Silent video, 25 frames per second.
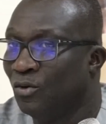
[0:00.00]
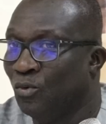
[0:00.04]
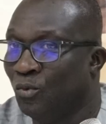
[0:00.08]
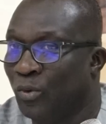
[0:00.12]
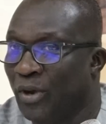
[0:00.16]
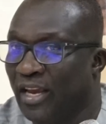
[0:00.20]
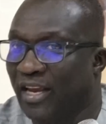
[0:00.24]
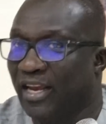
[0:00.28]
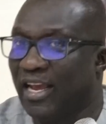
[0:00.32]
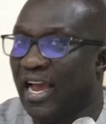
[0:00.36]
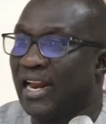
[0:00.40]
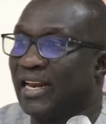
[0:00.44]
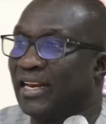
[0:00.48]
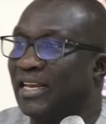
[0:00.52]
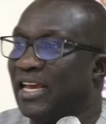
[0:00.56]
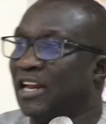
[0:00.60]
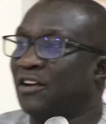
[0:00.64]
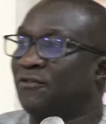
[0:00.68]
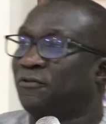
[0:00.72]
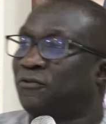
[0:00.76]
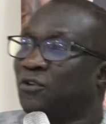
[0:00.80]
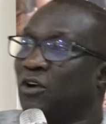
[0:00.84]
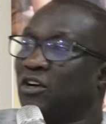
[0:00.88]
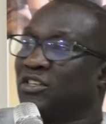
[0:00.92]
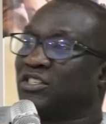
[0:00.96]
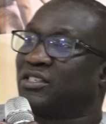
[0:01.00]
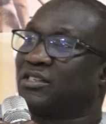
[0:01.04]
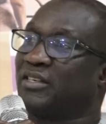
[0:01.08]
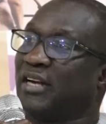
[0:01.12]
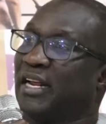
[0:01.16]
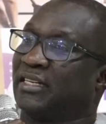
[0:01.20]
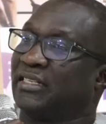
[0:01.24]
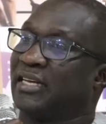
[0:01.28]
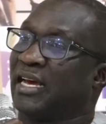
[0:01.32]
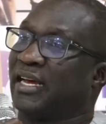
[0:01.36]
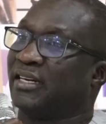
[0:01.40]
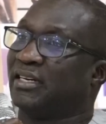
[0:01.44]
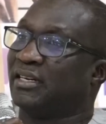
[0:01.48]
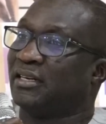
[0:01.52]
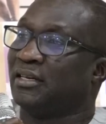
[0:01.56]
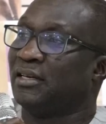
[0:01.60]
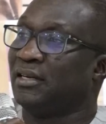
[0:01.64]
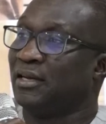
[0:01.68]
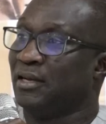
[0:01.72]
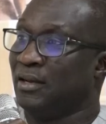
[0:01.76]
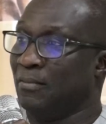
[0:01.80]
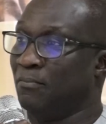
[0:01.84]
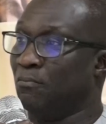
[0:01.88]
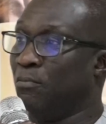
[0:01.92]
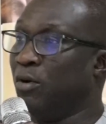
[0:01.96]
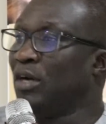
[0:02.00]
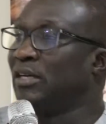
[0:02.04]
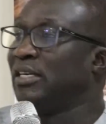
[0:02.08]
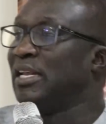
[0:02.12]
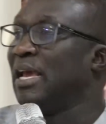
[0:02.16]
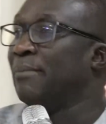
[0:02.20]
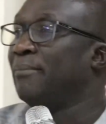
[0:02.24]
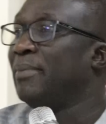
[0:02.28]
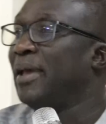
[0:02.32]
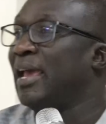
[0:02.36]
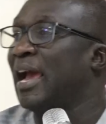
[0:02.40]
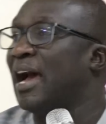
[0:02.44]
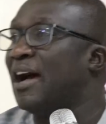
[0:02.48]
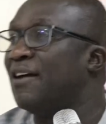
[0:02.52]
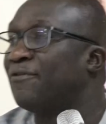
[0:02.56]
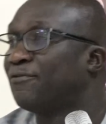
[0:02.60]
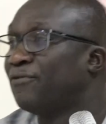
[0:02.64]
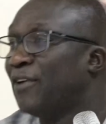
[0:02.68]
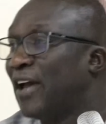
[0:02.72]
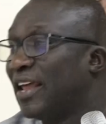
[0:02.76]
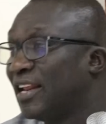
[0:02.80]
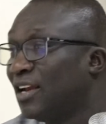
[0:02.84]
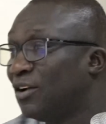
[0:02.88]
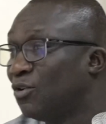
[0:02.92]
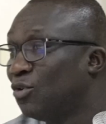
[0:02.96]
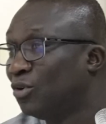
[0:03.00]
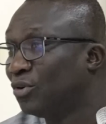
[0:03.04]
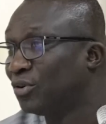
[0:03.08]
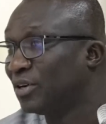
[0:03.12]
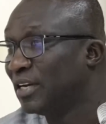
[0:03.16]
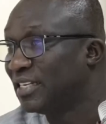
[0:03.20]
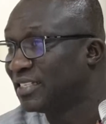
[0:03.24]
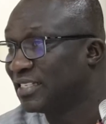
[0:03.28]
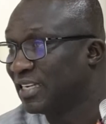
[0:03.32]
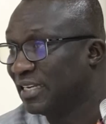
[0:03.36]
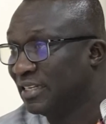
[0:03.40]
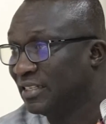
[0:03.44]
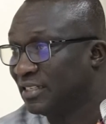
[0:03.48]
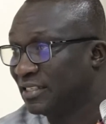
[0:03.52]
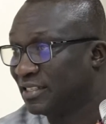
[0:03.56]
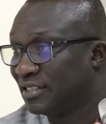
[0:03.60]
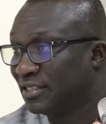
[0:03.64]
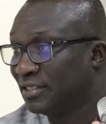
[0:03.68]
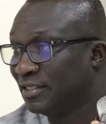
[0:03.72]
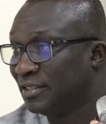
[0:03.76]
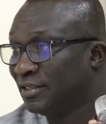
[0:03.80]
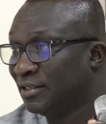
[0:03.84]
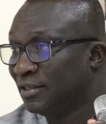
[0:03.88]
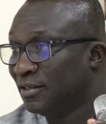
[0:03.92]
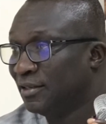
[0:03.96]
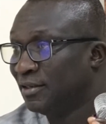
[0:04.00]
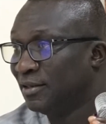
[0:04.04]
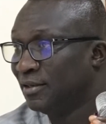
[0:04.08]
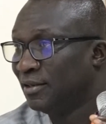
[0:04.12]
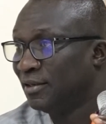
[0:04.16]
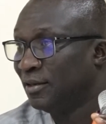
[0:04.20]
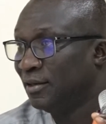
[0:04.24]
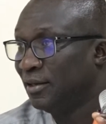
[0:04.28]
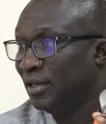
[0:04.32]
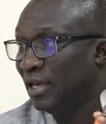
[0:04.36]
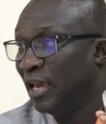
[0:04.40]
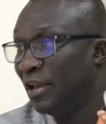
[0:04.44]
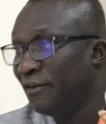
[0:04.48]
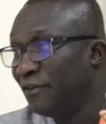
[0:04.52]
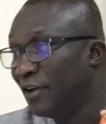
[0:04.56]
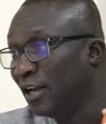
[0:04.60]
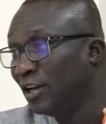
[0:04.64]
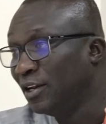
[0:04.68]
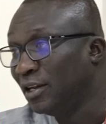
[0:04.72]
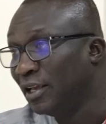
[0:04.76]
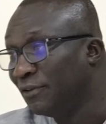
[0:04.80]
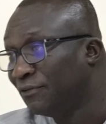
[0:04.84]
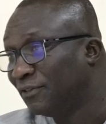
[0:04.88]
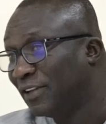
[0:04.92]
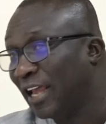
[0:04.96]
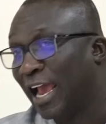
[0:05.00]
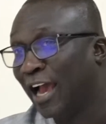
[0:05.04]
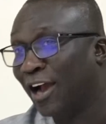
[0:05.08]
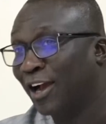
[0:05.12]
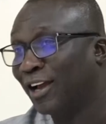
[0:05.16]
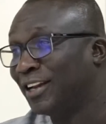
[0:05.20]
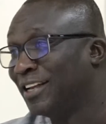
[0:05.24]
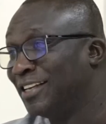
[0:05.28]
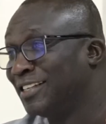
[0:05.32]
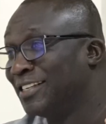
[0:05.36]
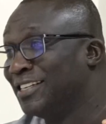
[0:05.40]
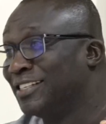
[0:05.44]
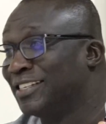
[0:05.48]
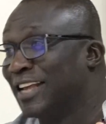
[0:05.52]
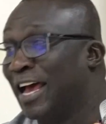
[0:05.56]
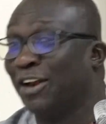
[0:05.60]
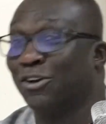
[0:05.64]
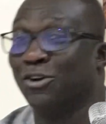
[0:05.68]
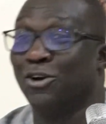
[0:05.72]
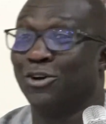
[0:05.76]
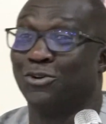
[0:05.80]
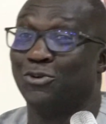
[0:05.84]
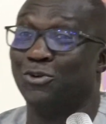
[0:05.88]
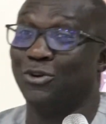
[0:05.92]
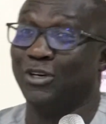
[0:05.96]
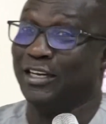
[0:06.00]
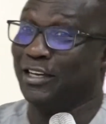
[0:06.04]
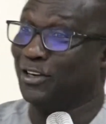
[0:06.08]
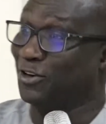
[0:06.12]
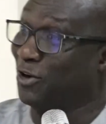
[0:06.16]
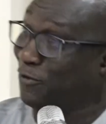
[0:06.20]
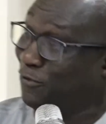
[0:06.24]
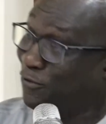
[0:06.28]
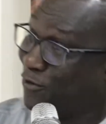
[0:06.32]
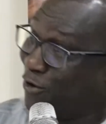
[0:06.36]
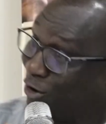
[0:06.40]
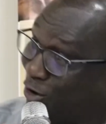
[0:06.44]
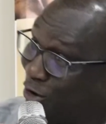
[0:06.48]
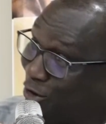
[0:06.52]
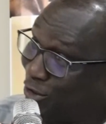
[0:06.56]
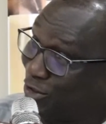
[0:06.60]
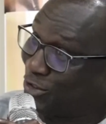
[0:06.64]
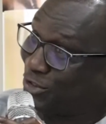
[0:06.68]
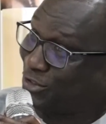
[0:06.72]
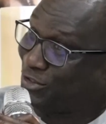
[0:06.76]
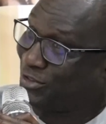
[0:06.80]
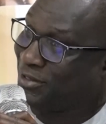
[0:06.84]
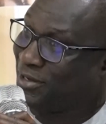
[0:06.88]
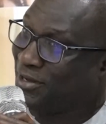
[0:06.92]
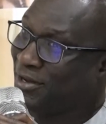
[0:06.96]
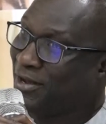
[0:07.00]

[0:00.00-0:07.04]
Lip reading: we can get frustrated, but they may have very good reasons, even if their reasons are not good enough for us.